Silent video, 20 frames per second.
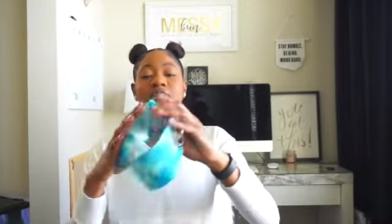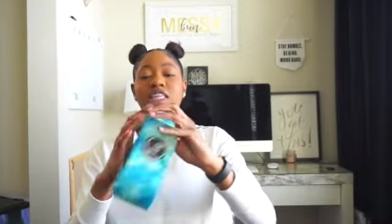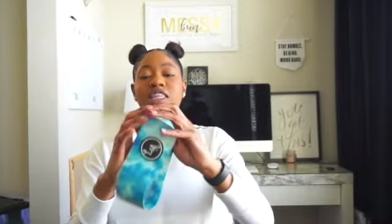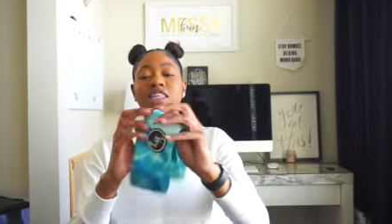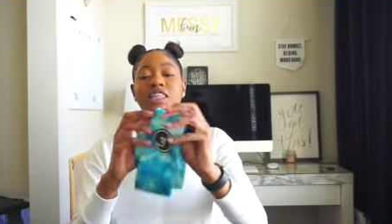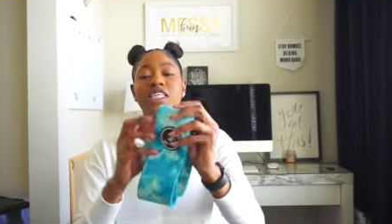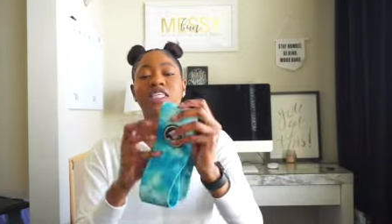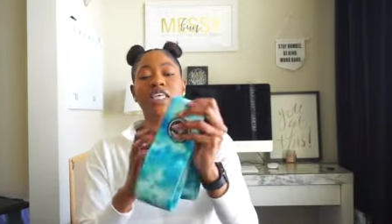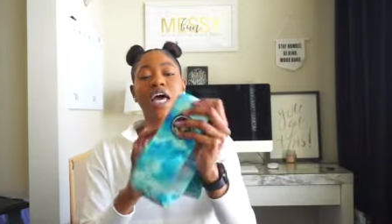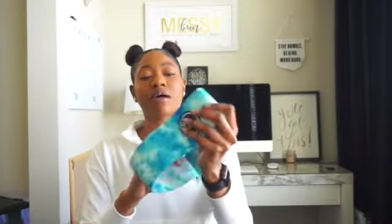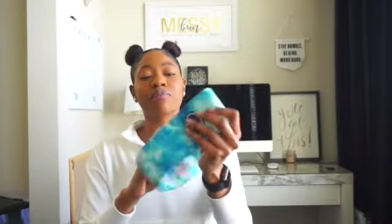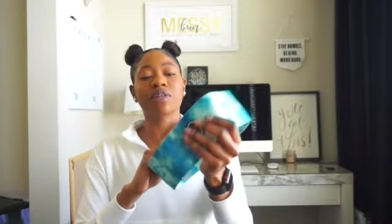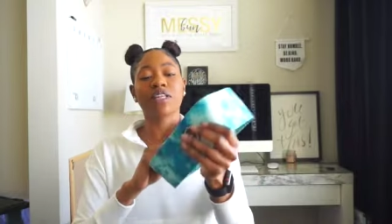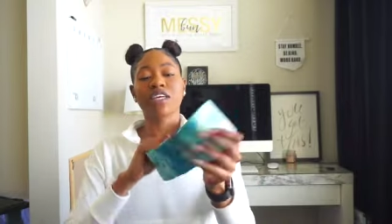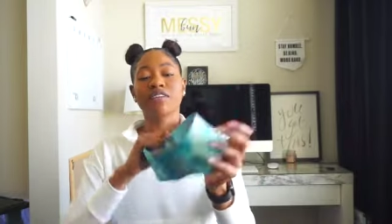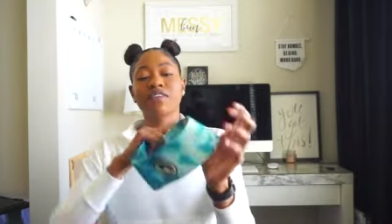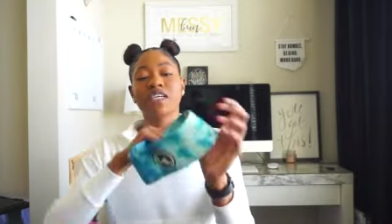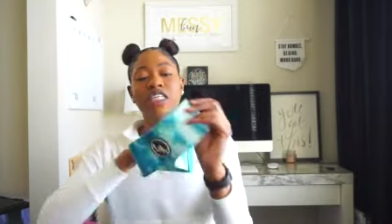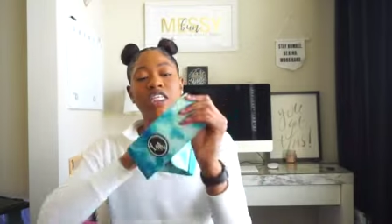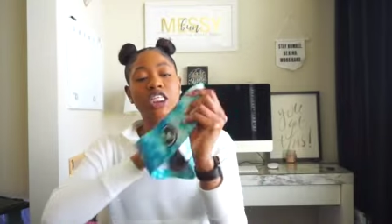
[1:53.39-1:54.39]
and this I
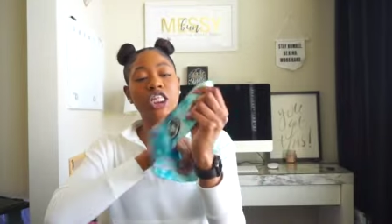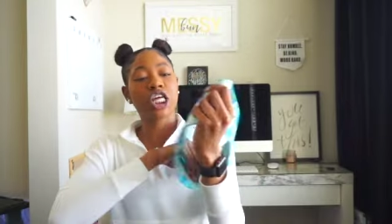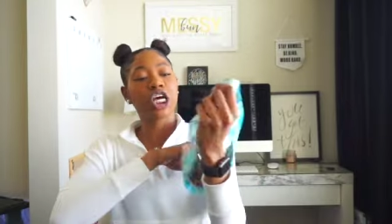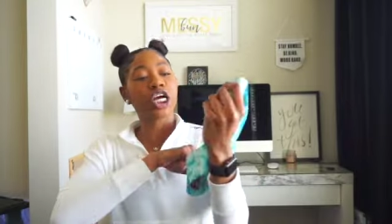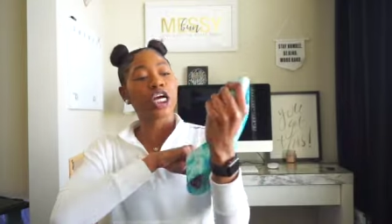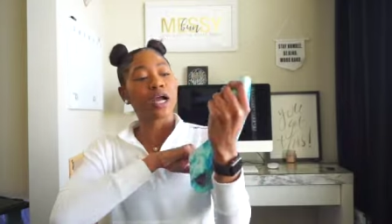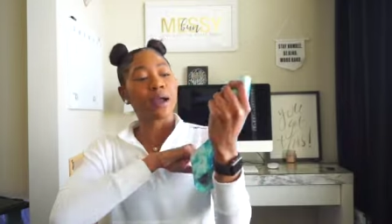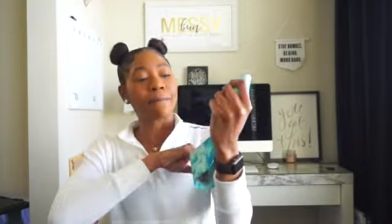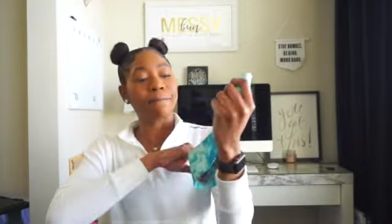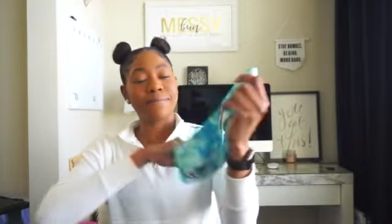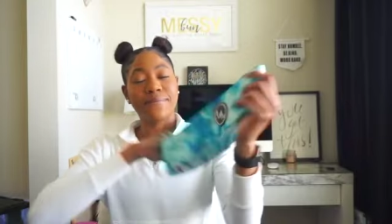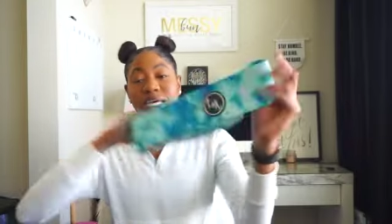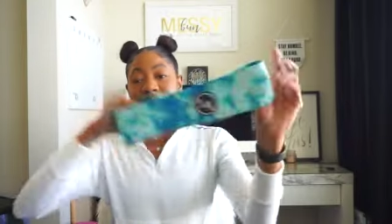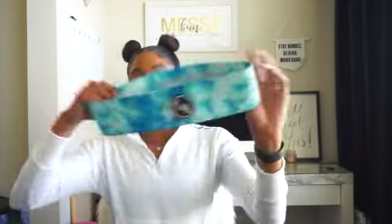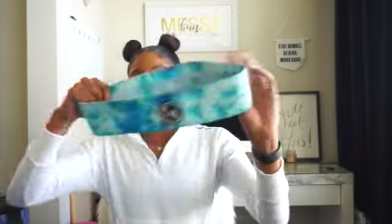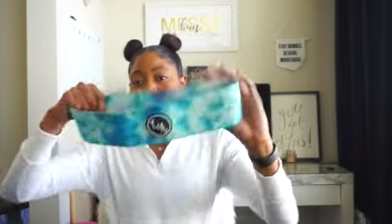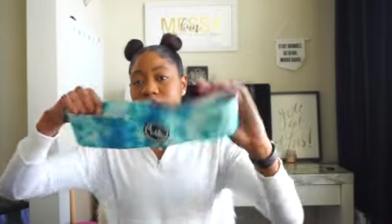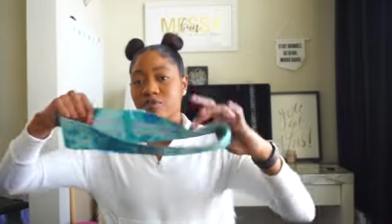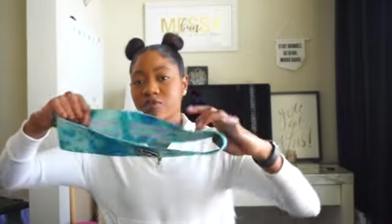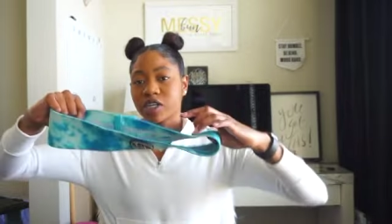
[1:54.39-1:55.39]
believe is their
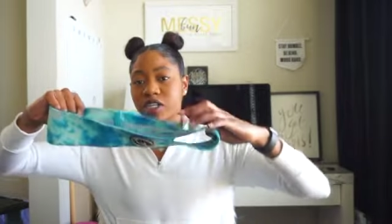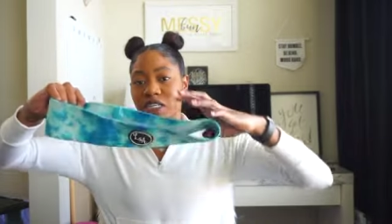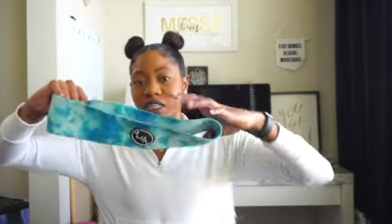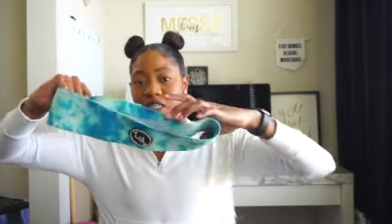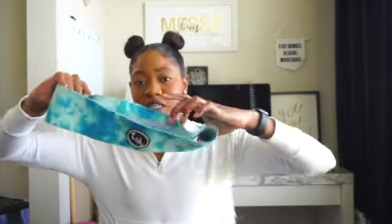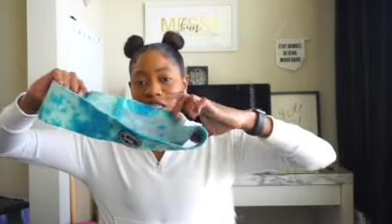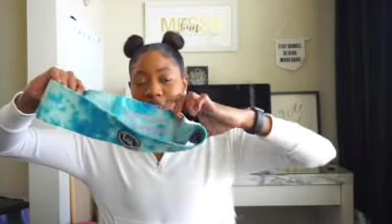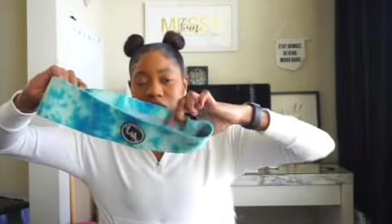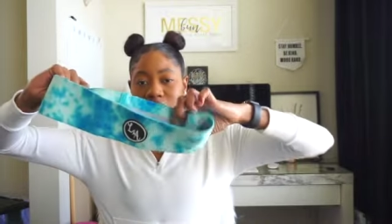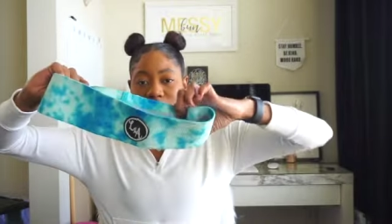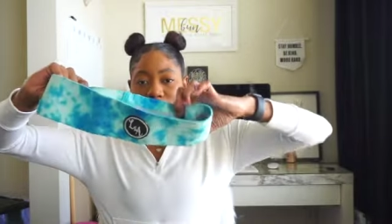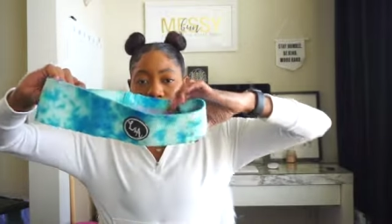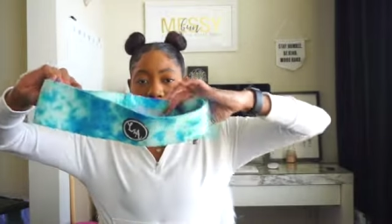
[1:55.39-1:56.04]
medium resistance